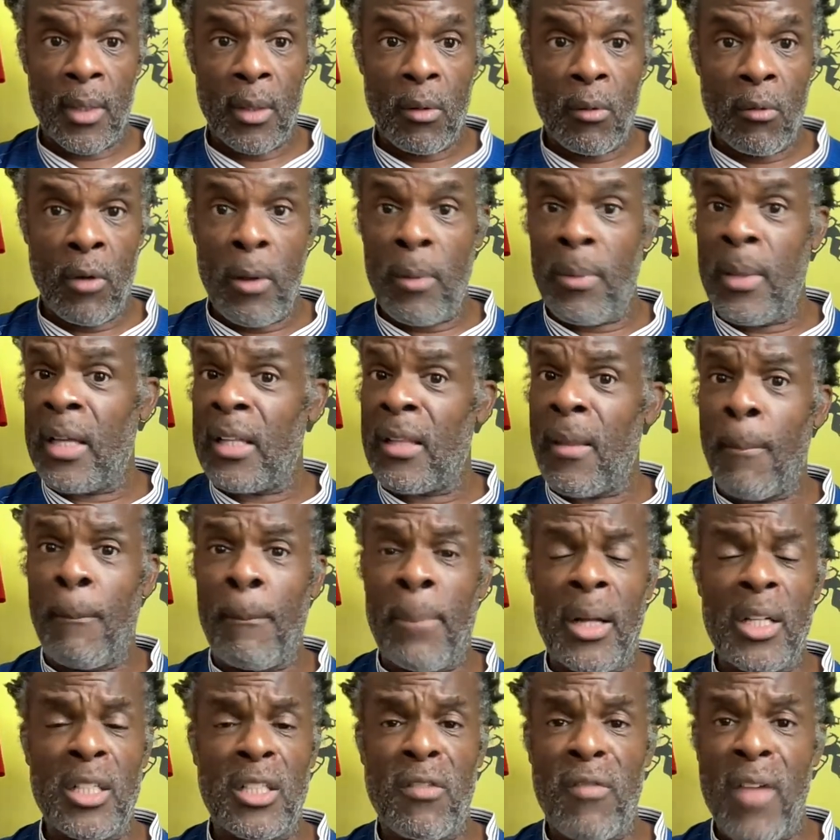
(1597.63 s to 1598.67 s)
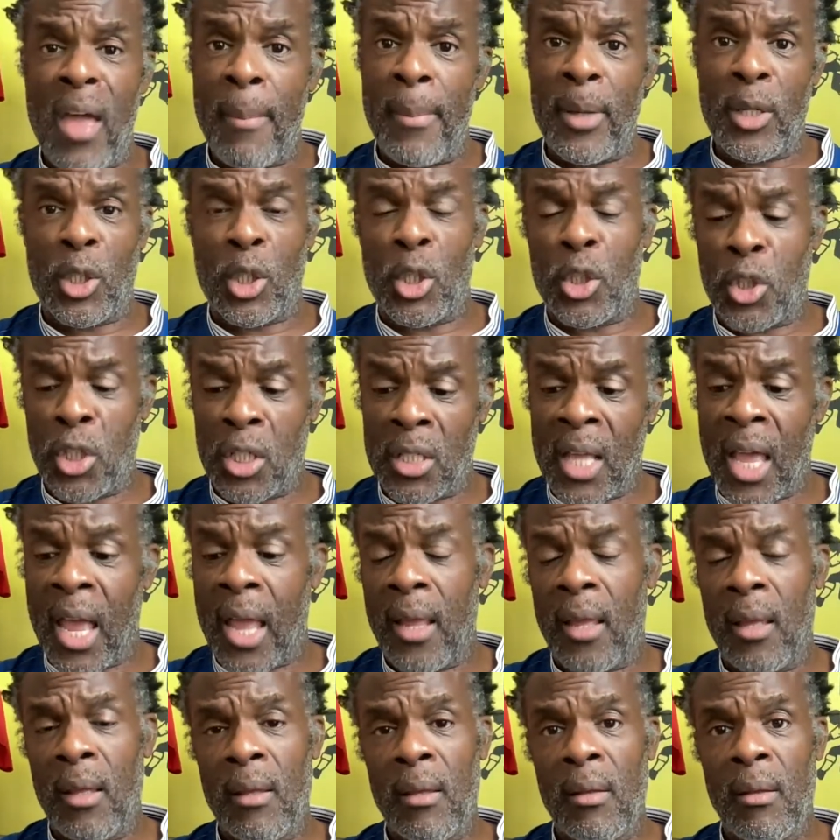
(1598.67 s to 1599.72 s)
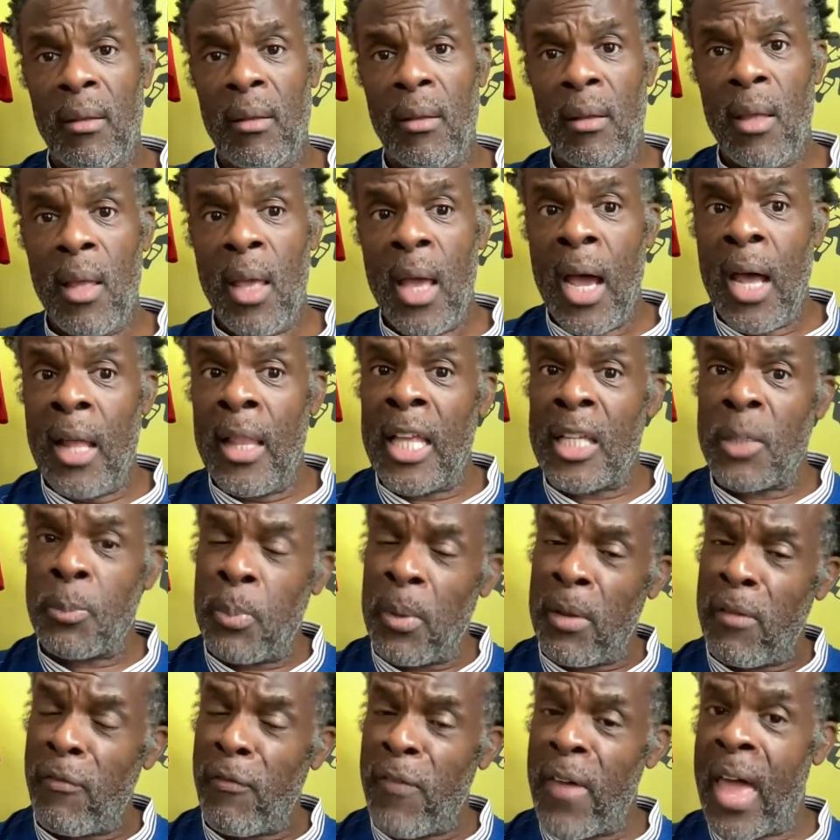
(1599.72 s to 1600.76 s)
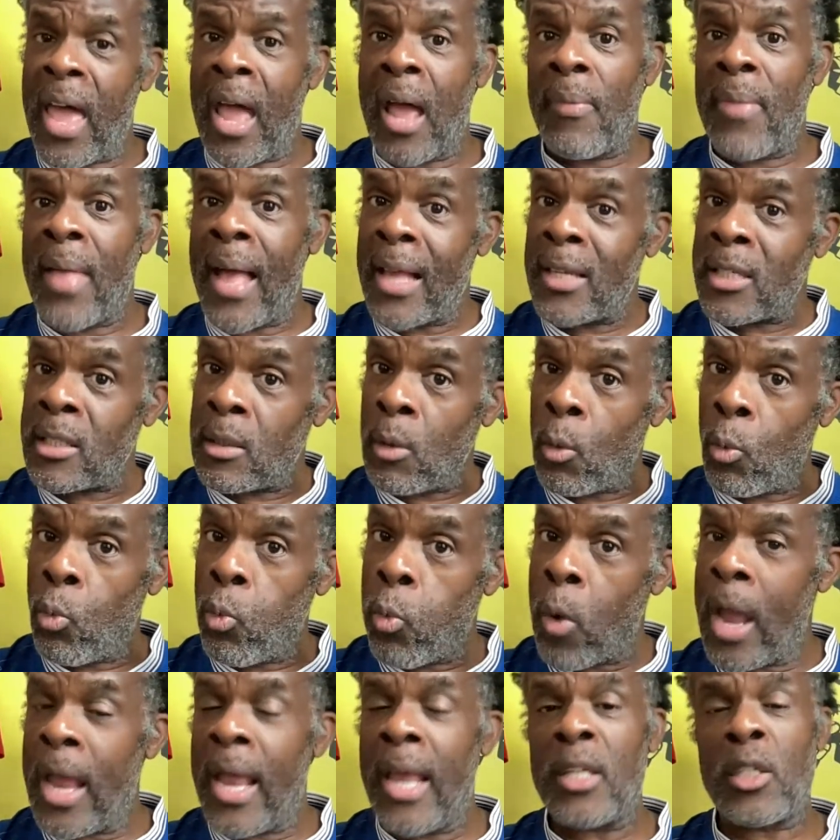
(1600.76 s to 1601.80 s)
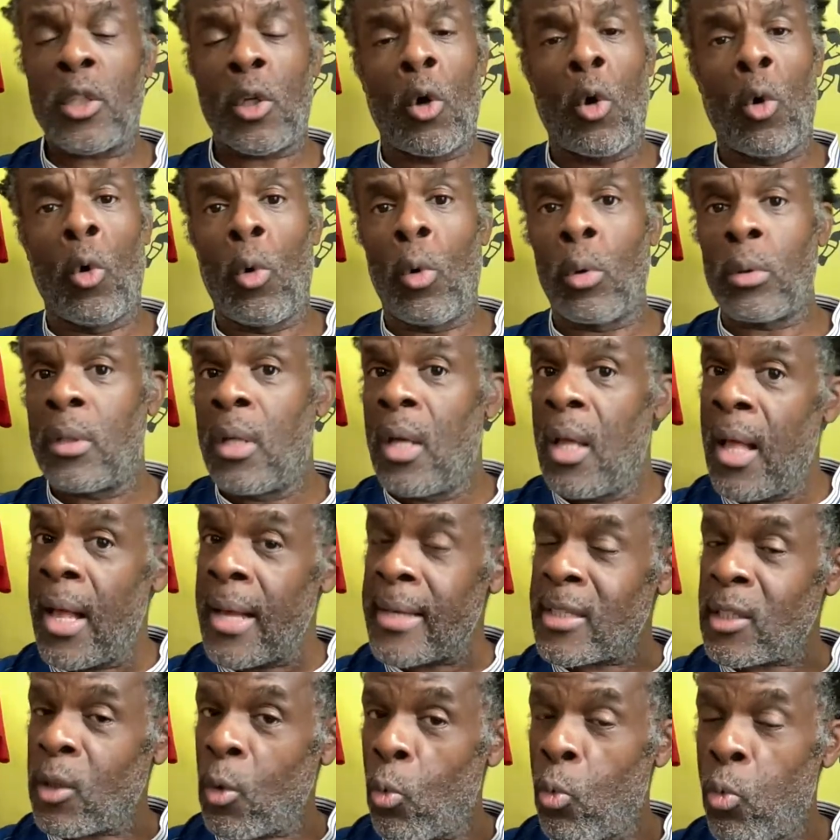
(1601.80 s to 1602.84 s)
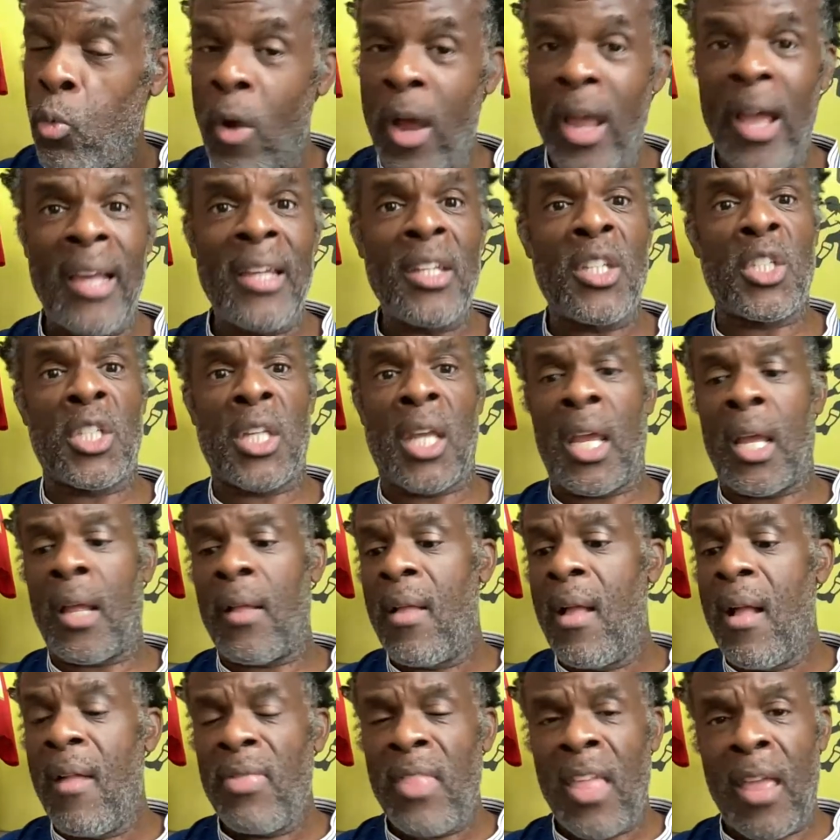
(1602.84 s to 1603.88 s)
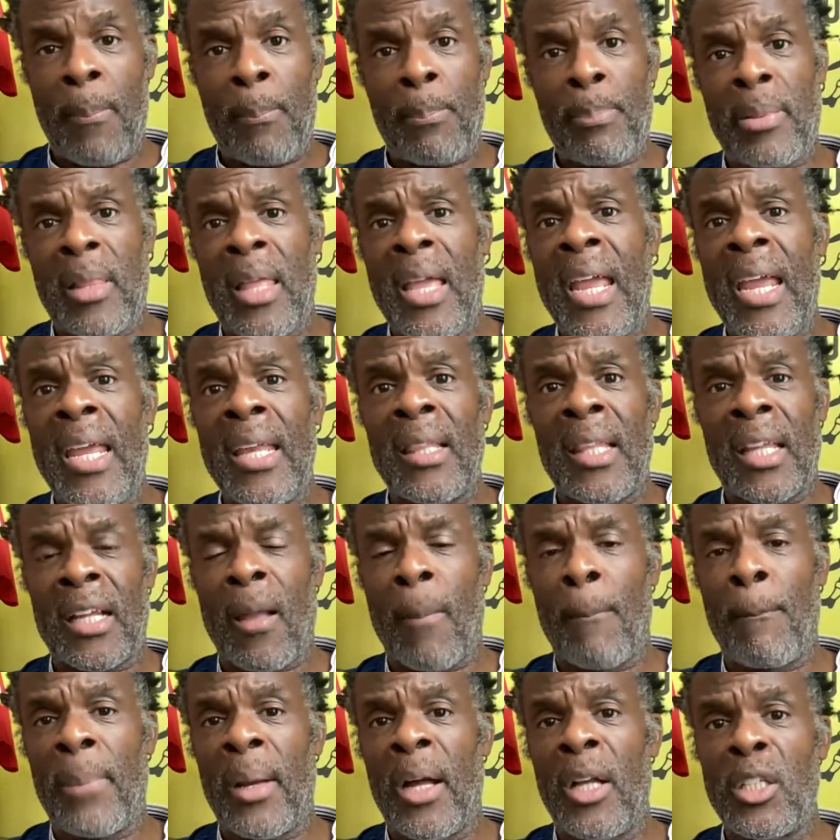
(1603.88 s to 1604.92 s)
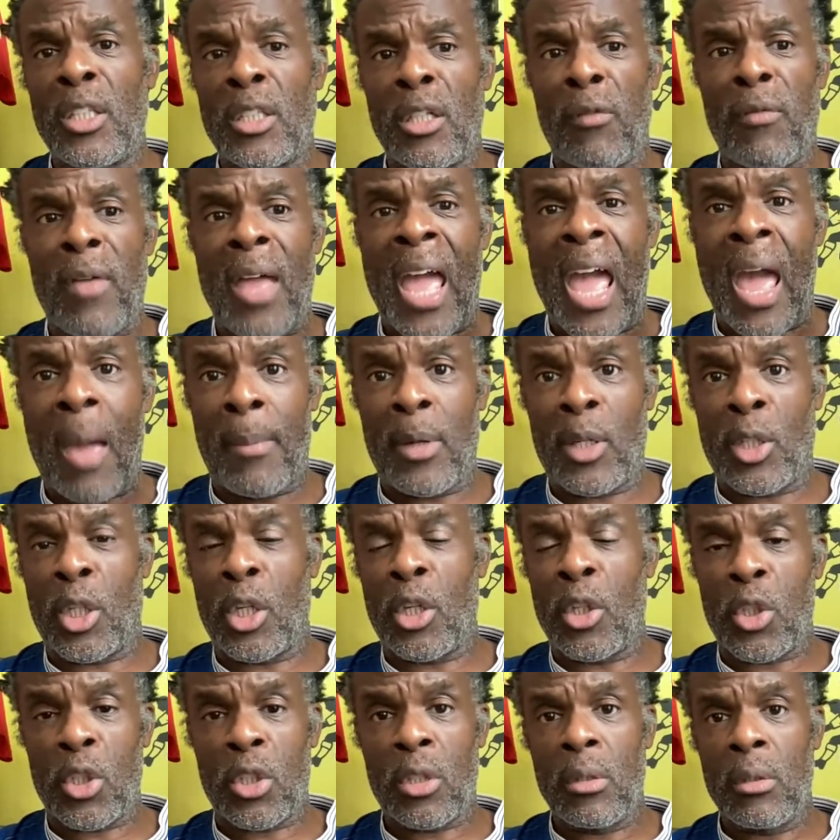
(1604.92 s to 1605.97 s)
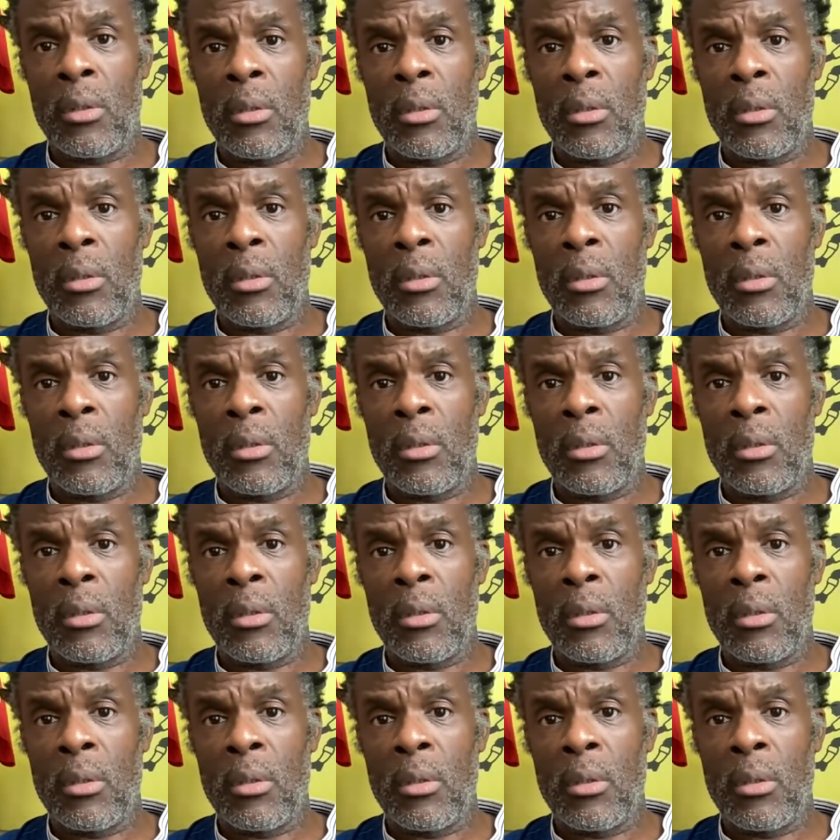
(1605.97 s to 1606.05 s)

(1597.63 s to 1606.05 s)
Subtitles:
They're like a bunch of amateurs today. And let's be fair, that's the way it's called. That's the way I see it. They played like a bunch of amateurs.